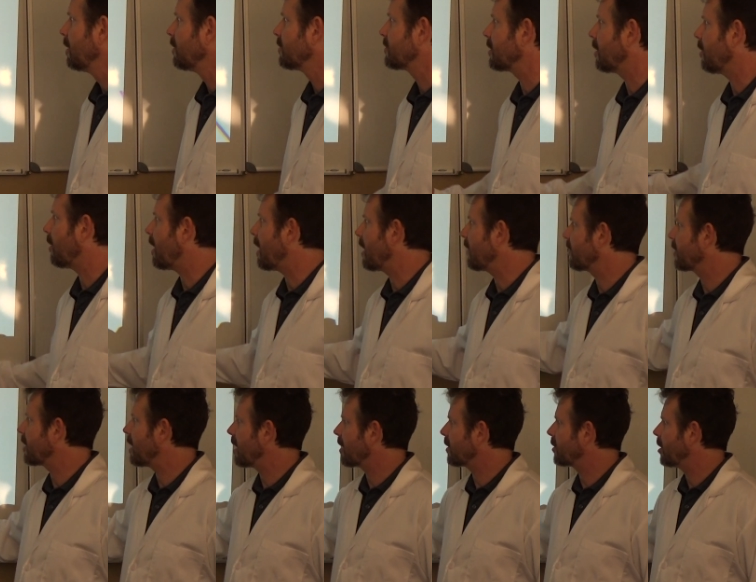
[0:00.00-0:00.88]
So
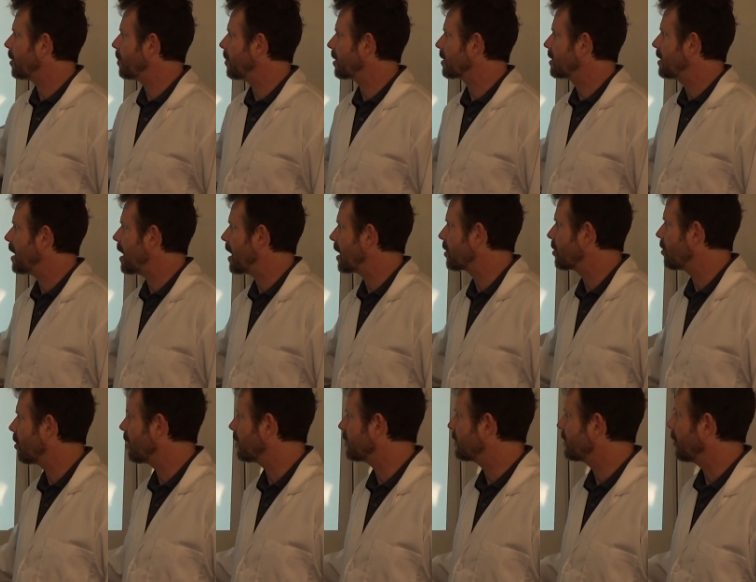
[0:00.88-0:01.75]
I've got a couple of
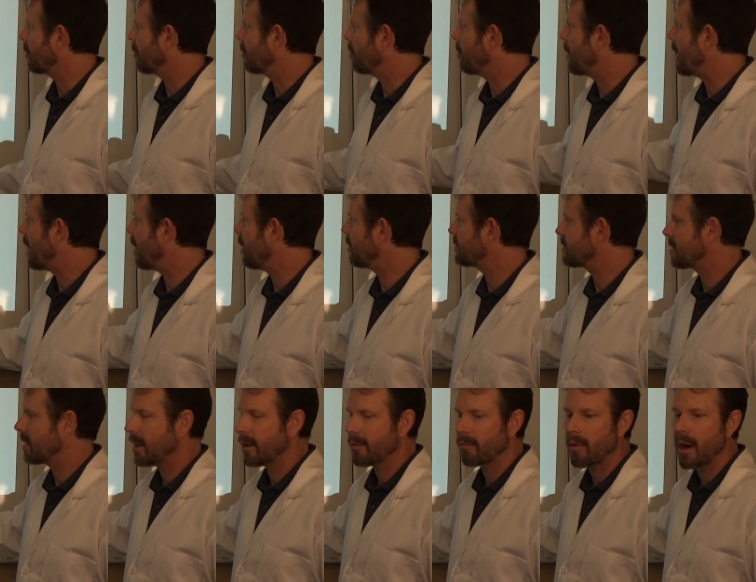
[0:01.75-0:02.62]
categories here,
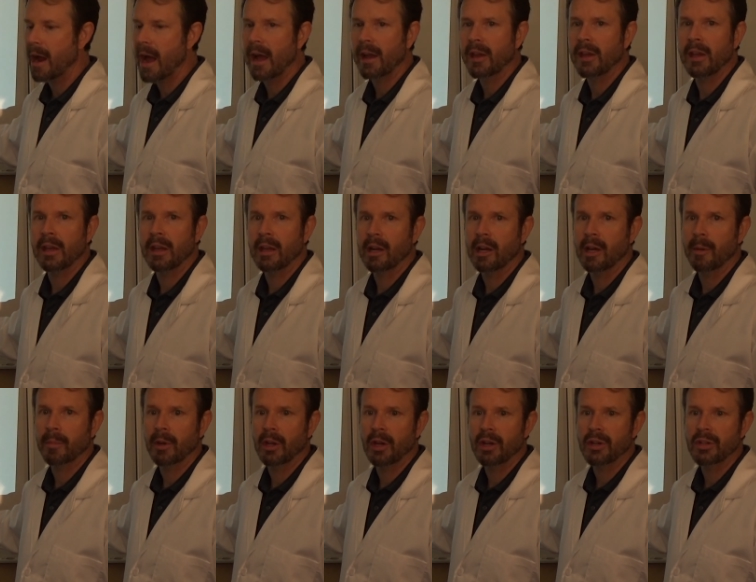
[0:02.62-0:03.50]
mounts and racking, and
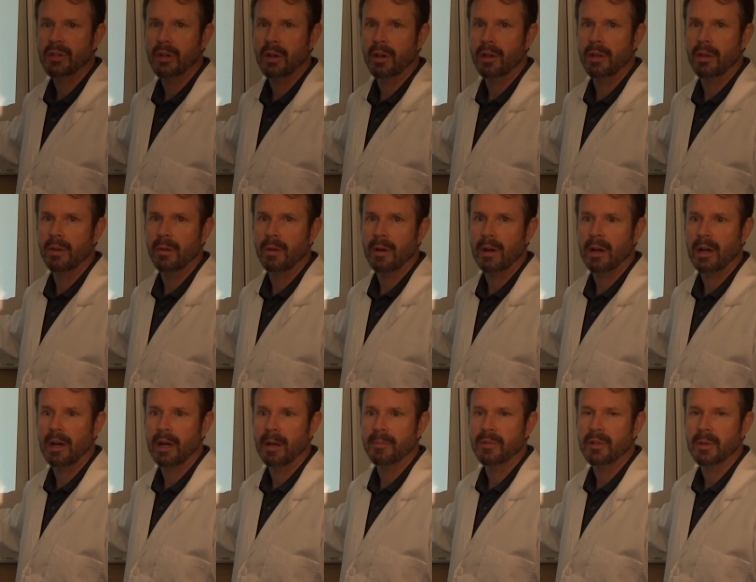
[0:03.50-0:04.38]
I'm going to show you
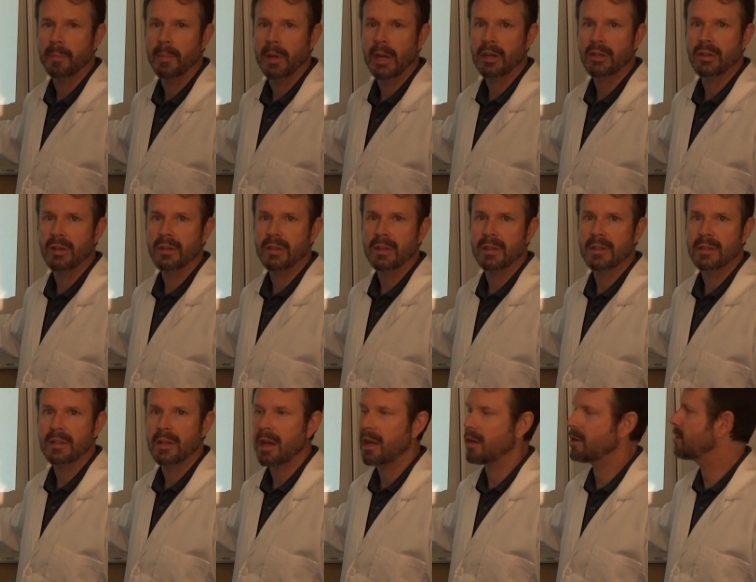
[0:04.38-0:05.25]
um, some pictures and
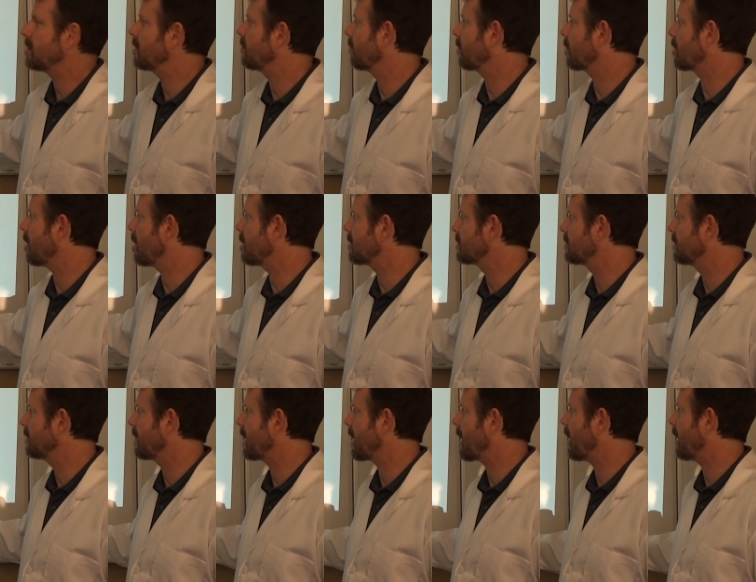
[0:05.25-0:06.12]
such in regards
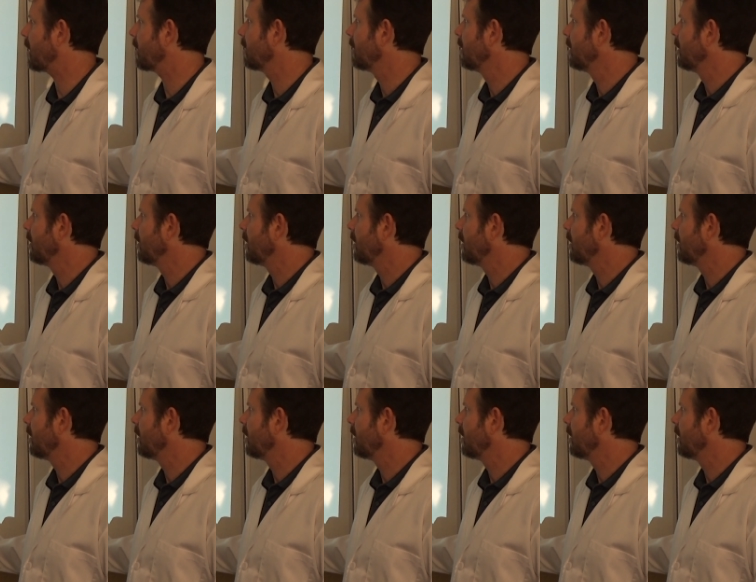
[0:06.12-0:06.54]
to that.